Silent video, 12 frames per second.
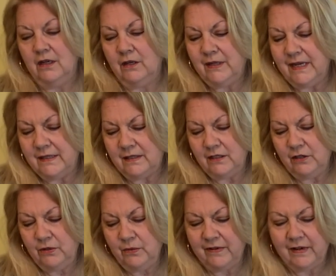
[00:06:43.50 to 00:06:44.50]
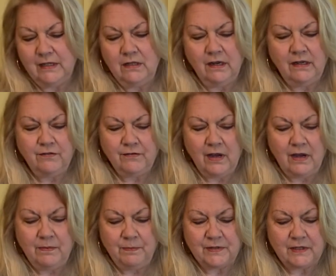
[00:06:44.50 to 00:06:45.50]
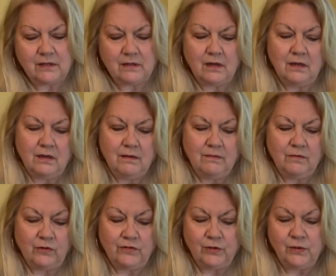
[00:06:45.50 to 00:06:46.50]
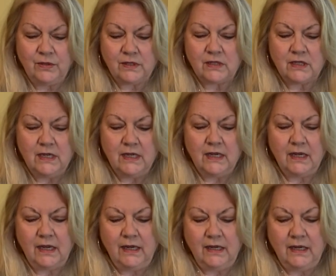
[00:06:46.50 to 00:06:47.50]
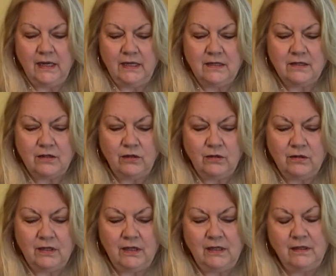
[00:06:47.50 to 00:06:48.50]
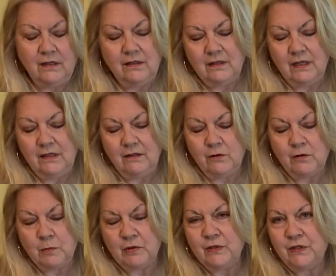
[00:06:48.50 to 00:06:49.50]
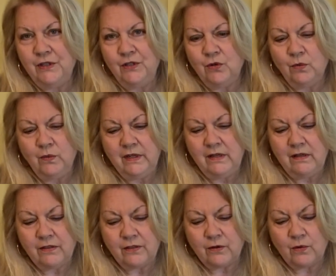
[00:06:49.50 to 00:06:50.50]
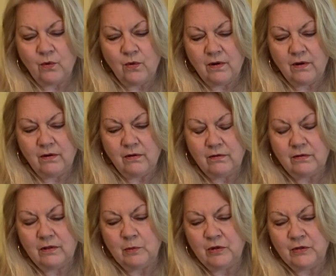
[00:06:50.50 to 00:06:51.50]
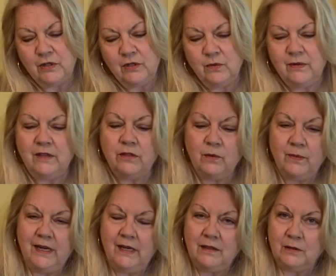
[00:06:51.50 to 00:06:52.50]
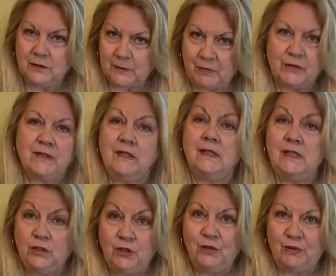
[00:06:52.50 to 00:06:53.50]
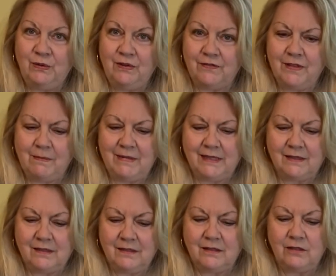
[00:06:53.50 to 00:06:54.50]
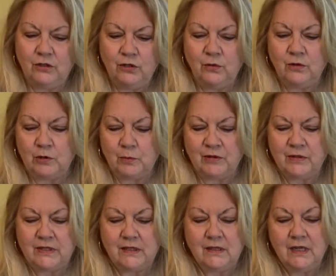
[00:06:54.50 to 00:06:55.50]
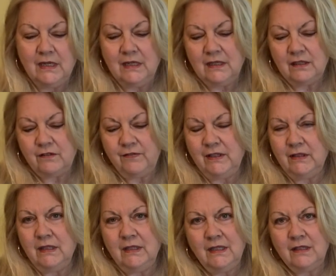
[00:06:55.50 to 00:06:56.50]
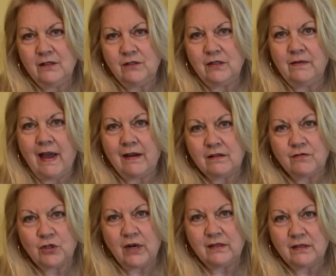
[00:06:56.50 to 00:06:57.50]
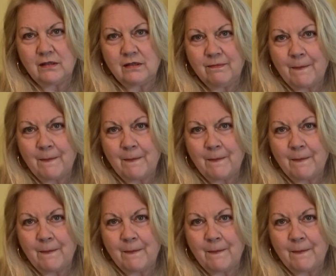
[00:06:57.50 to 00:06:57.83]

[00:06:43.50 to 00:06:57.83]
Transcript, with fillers: Okay, so we've got Knight of Cups um, reversed and either the person you're with or the person you're with, the way this person sees you, if that makes sense, so you or your person, is feeling like there's a lack of trust.